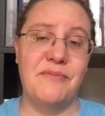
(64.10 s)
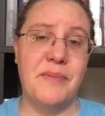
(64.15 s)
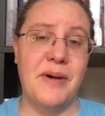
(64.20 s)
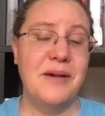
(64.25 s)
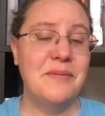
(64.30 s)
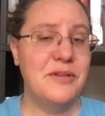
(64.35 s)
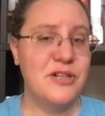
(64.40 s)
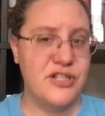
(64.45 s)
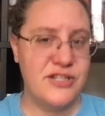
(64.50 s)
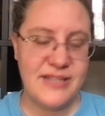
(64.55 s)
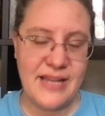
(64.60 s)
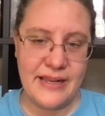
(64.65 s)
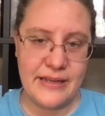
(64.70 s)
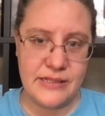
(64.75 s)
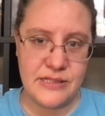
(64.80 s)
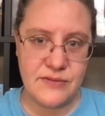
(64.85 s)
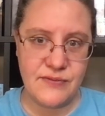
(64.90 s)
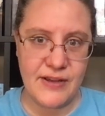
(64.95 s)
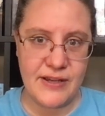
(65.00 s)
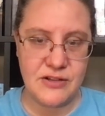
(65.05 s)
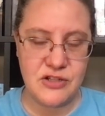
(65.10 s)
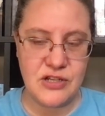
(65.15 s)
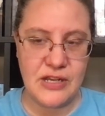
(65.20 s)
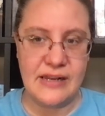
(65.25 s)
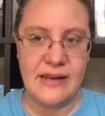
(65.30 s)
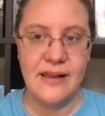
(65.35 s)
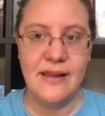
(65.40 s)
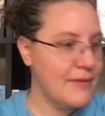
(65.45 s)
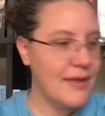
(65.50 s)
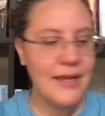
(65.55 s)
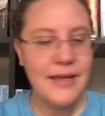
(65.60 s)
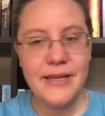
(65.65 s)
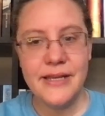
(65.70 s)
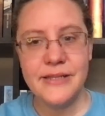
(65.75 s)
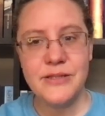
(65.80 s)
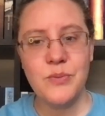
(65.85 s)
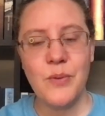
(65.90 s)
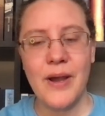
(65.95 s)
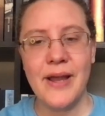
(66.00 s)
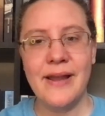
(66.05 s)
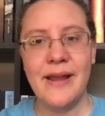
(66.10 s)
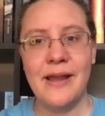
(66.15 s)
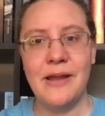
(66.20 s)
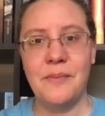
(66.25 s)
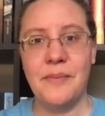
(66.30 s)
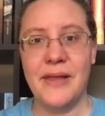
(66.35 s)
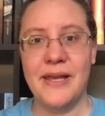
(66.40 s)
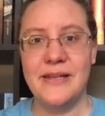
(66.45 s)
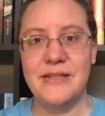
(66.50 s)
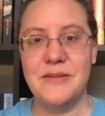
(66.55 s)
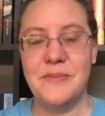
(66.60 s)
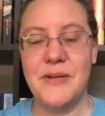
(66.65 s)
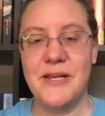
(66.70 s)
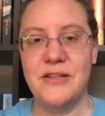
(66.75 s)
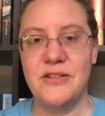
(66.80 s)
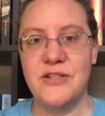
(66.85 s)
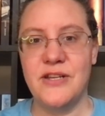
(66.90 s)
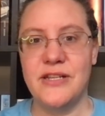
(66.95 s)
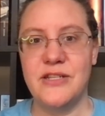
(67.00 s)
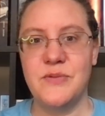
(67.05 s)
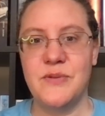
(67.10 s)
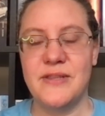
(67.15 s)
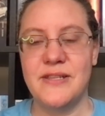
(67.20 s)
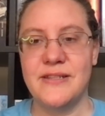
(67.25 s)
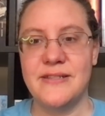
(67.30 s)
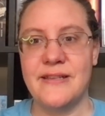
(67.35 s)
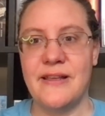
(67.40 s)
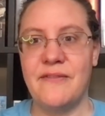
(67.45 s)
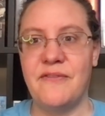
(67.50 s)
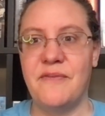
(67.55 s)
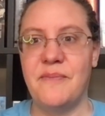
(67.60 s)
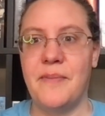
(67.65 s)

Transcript: published science fiction. It's why I applied to be a judge with the self